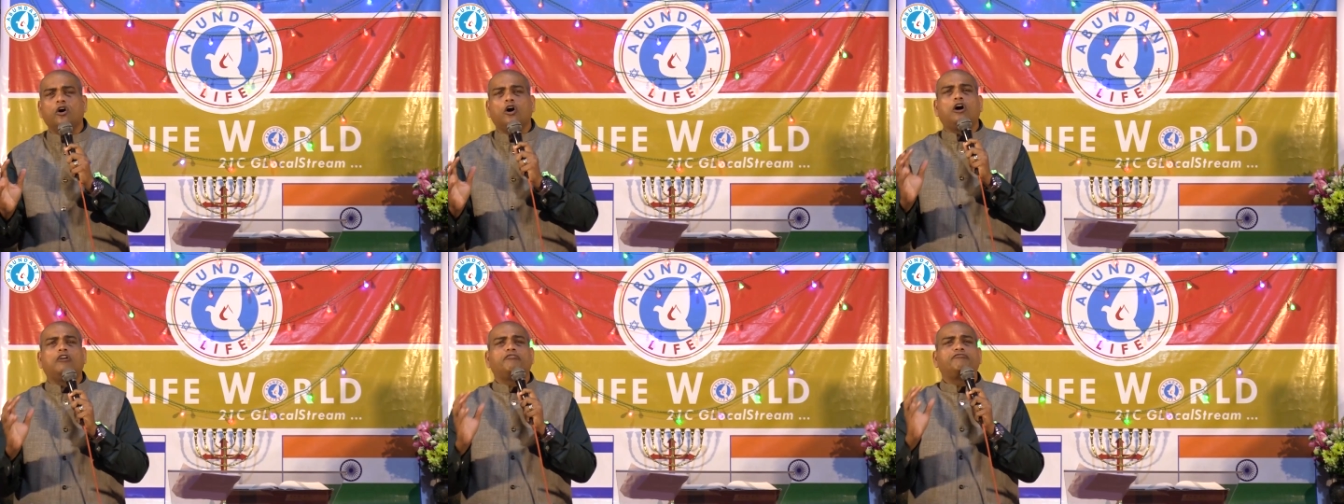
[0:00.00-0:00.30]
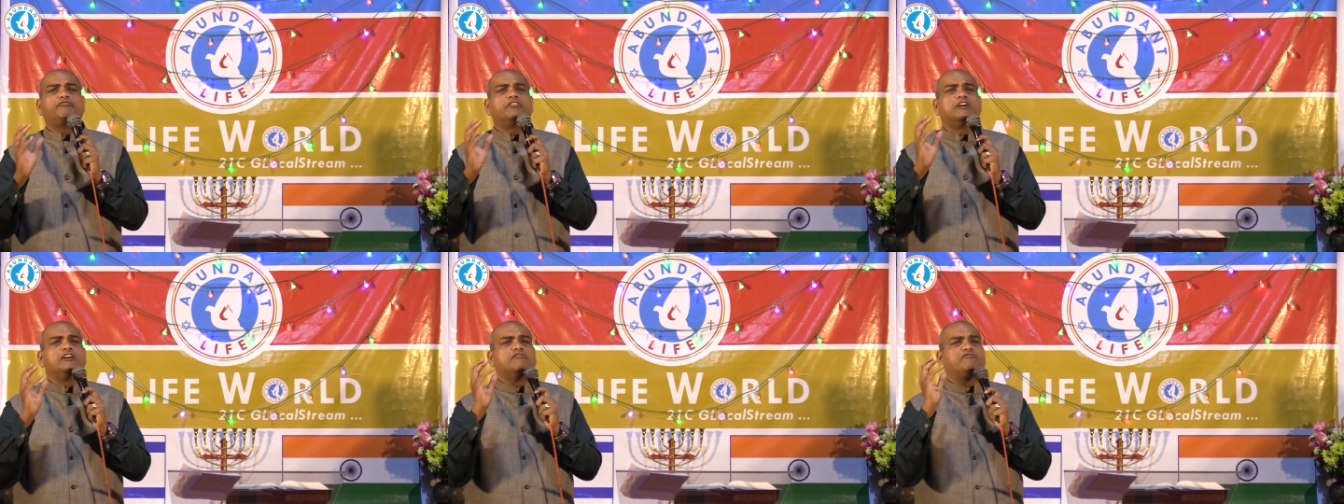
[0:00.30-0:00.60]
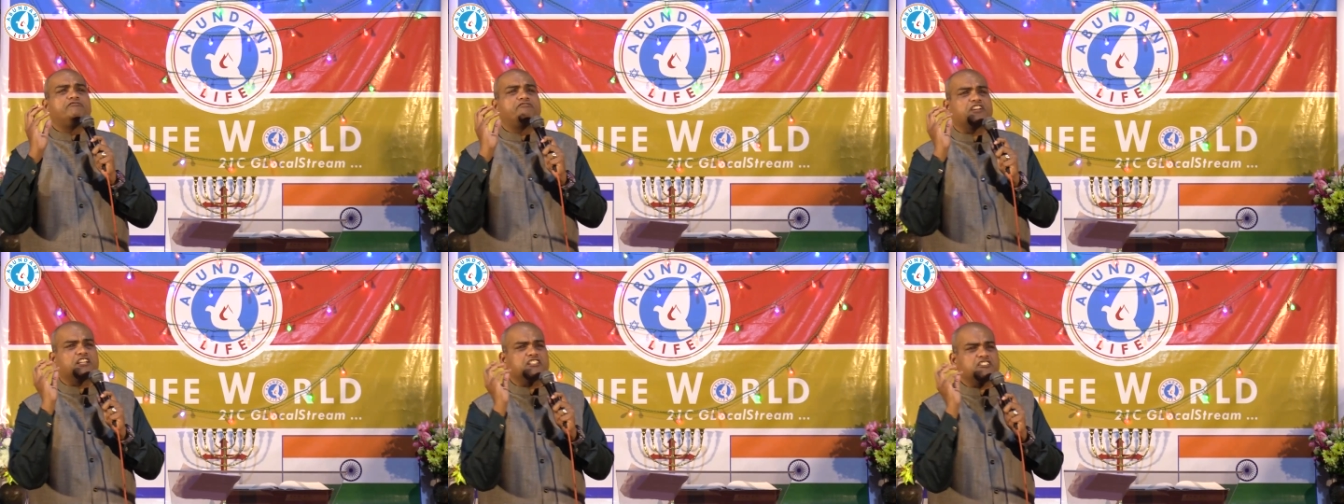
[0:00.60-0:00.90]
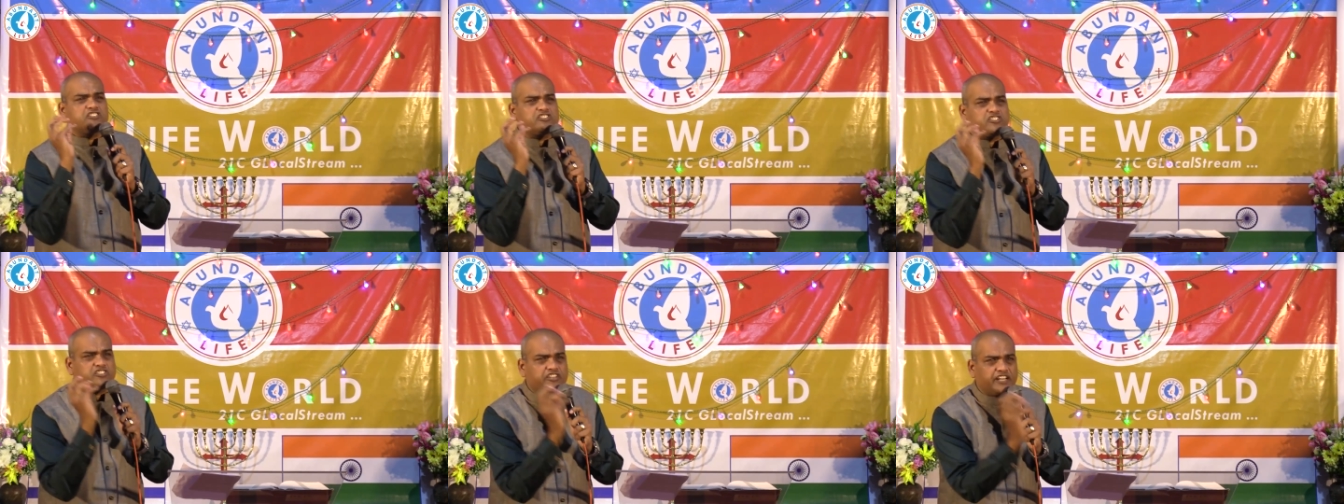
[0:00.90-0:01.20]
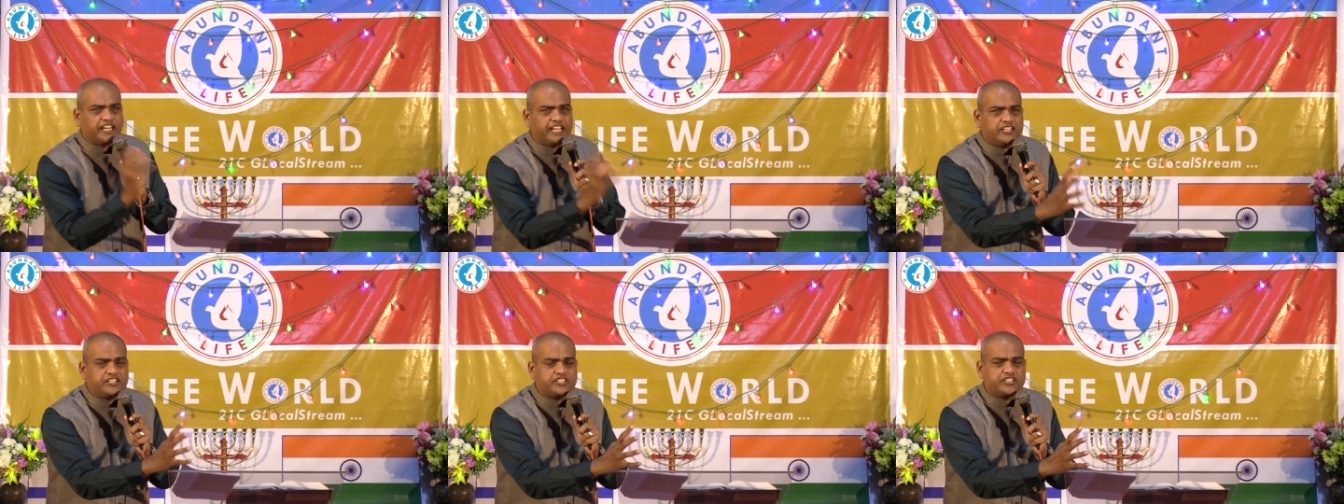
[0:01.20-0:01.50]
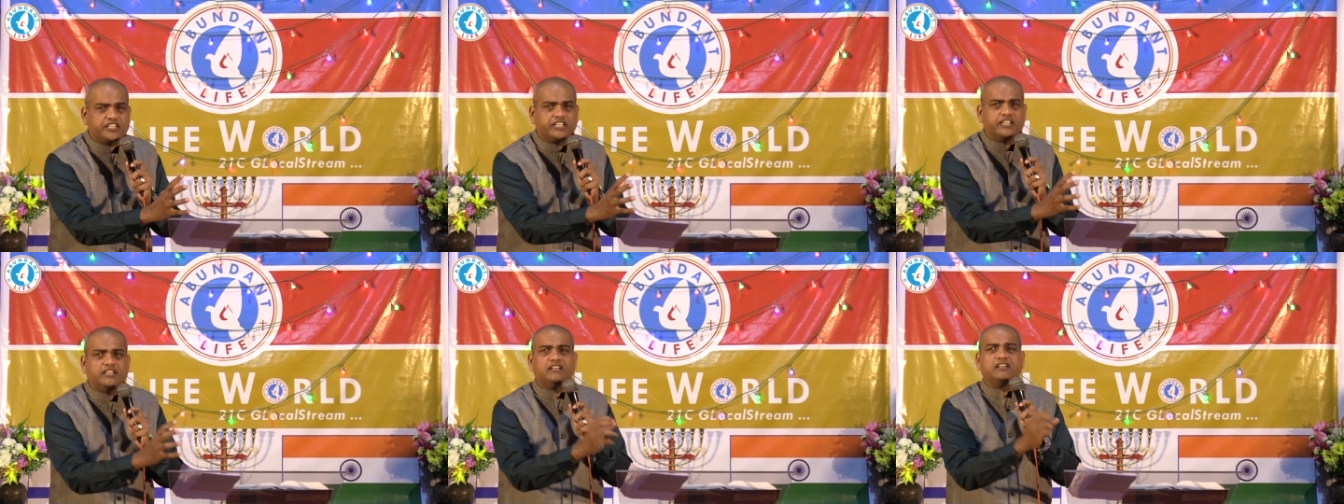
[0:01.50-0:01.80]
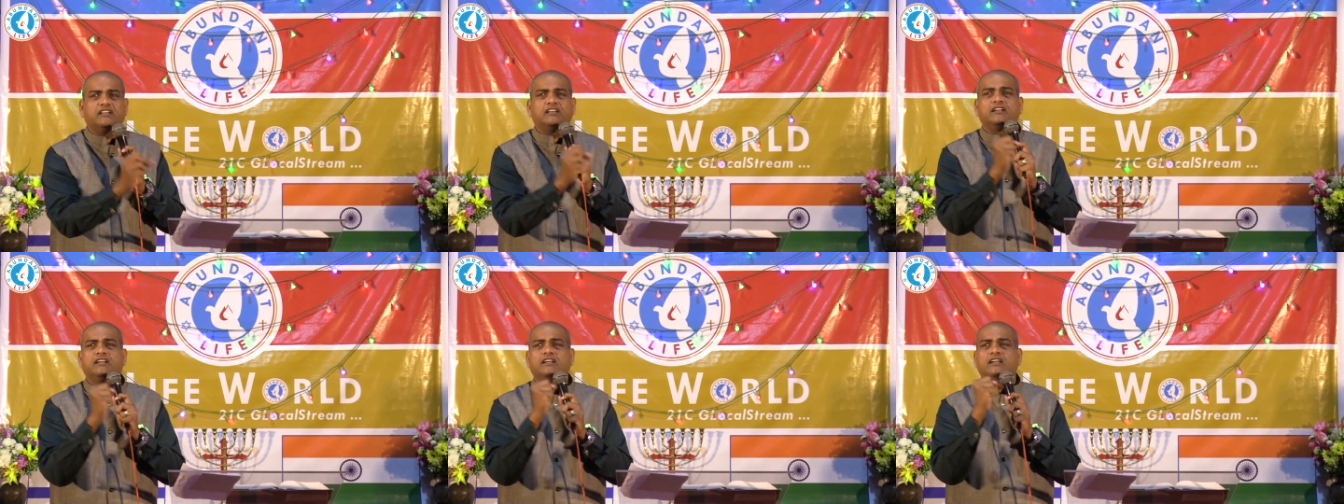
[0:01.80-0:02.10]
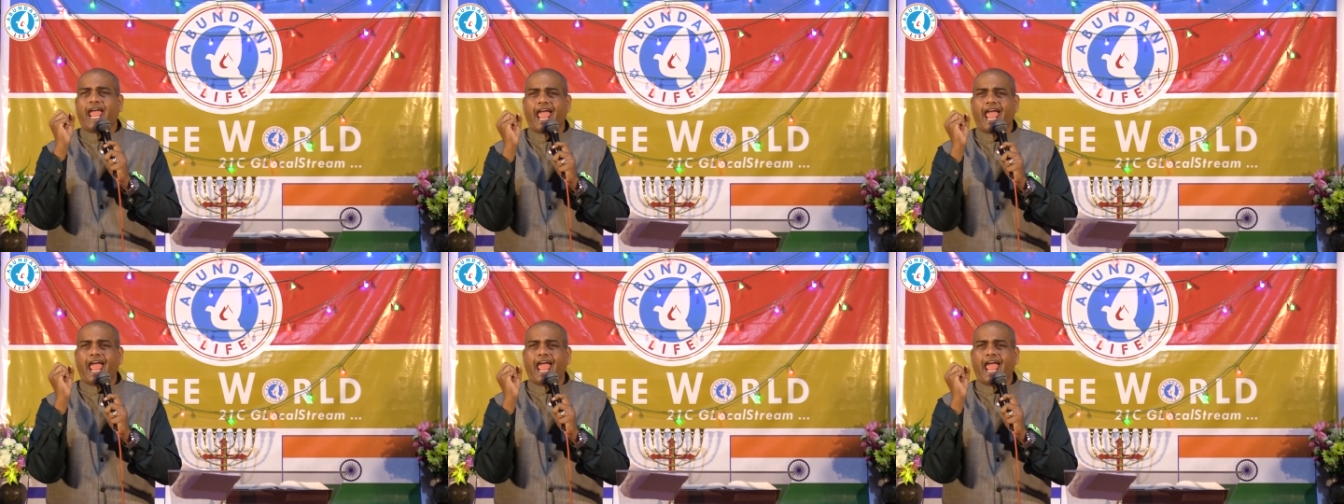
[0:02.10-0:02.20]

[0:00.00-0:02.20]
of frustration,